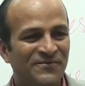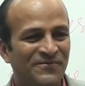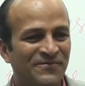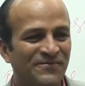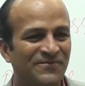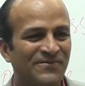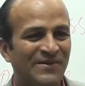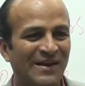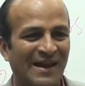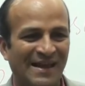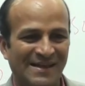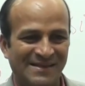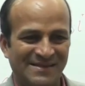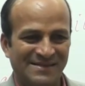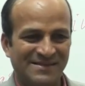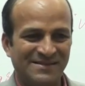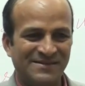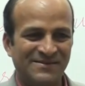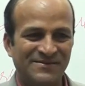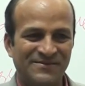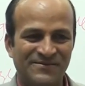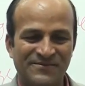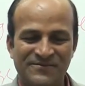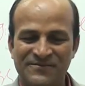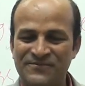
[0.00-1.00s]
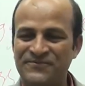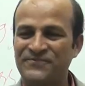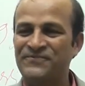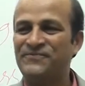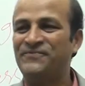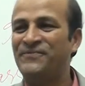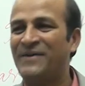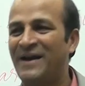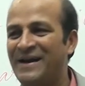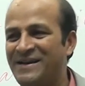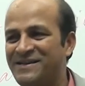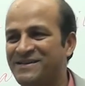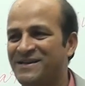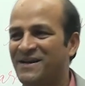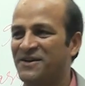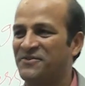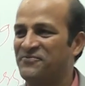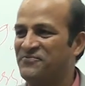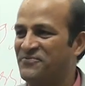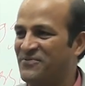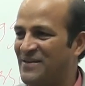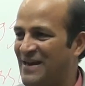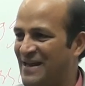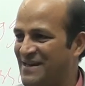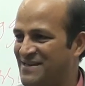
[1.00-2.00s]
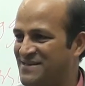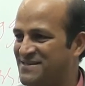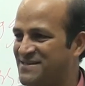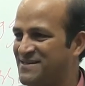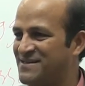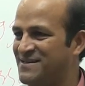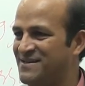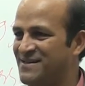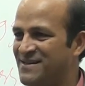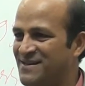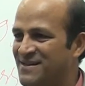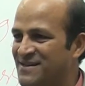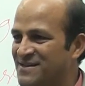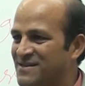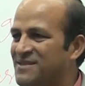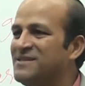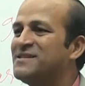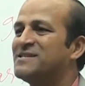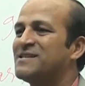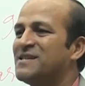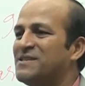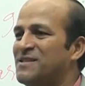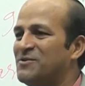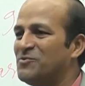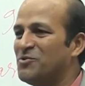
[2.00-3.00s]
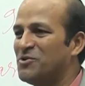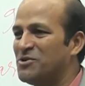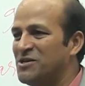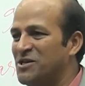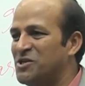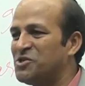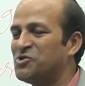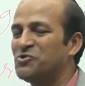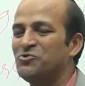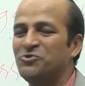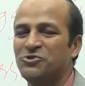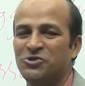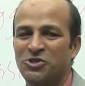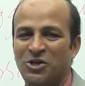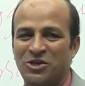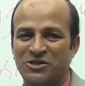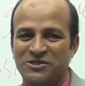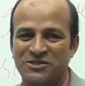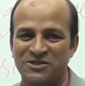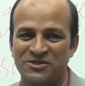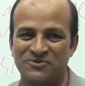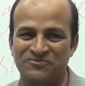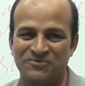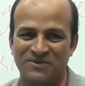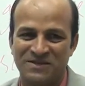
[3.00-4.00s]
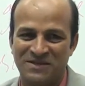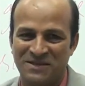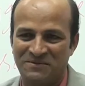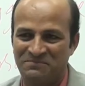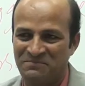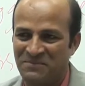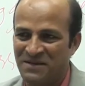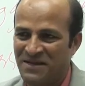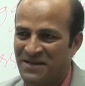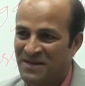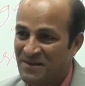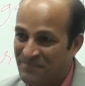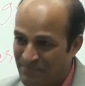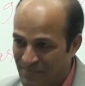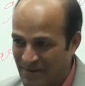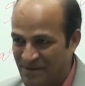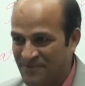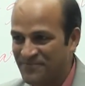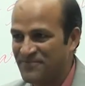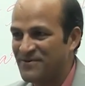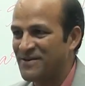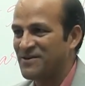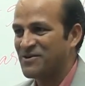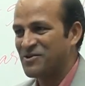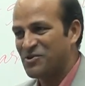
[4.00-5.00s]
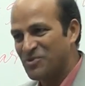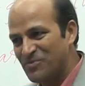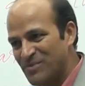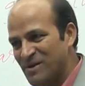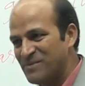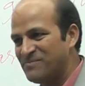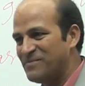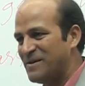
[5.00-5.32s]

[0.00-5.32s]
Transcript: flight. Fight or flight. These are the only two choices for them. But for human